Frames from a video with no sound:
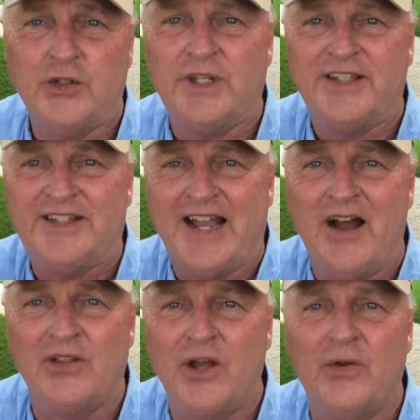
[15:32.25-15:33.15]
You can
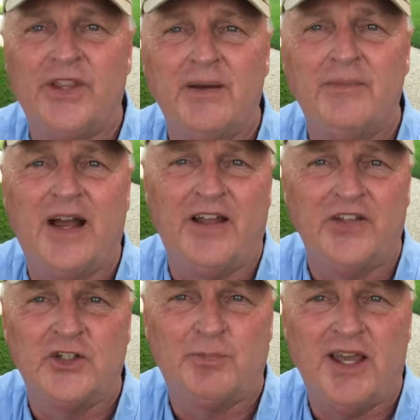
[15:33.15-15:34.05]
download them on
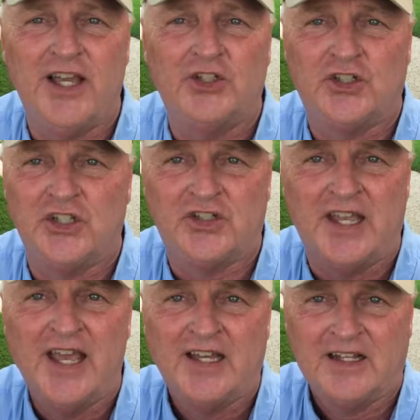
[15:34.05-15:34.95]
this page. Just
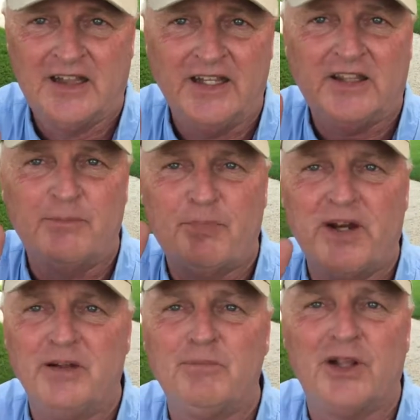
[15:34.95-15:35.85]
click the
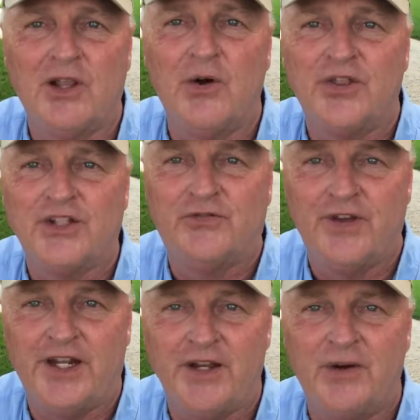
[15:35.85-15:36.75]
button below this
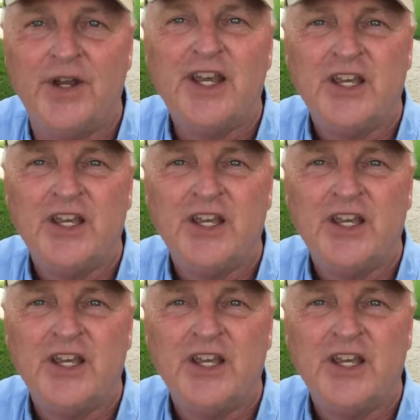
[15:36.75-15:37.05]
video.